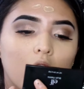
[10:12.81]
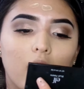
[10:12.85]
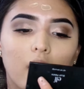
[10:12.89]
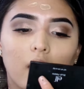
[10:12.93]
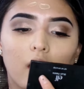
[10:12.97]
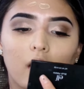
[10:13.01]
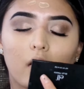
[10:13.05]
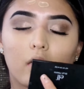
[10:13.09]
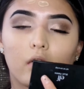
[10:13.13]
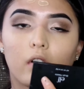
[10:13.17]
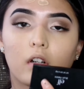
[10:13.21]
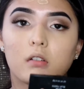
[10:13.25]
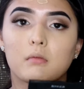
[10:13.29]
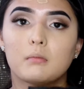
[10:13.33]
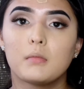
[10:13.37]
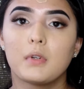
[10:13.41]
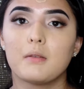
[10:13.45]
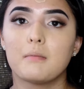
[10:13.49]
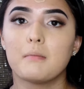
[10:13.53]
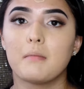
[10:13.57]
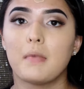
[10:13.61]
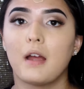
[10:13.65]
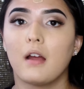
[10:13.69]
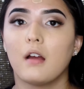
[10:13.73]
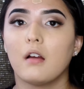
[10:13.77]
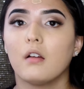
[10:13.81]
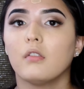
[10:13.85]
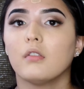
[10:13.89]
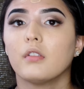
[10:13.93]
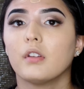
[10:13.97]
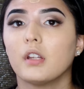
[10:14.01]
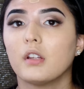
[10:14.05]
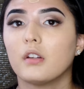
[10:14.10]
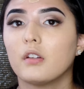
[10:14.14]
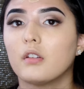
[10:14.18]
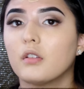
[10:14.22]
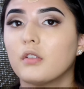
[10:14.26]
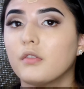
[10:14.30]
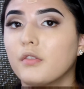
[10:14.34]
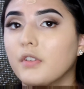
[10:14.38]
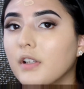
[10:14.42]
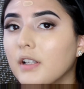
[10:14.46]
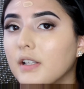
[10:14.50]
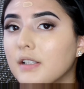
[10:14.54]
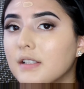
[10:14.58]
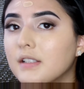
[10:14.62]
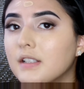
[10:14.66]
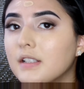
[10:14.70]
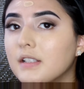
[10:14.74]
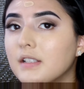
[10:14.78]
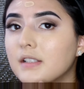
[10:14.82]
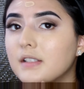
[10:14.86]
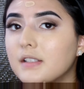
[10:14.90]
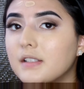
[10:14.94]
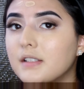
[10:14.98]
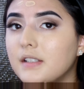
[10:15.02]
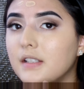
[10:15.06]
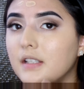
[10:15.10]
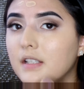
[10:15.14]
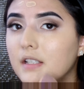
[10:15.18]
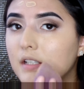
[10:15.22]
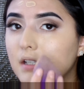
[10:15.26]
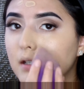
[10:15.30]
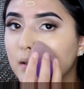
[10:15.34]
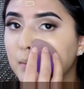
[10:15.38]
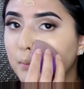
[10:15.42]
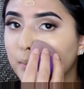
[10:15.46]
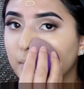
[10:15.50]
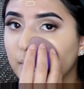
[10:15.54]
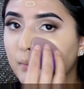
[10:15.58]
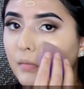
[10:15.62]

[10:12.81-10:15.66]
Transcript: Like around my mouth. I don't know if you guys can see.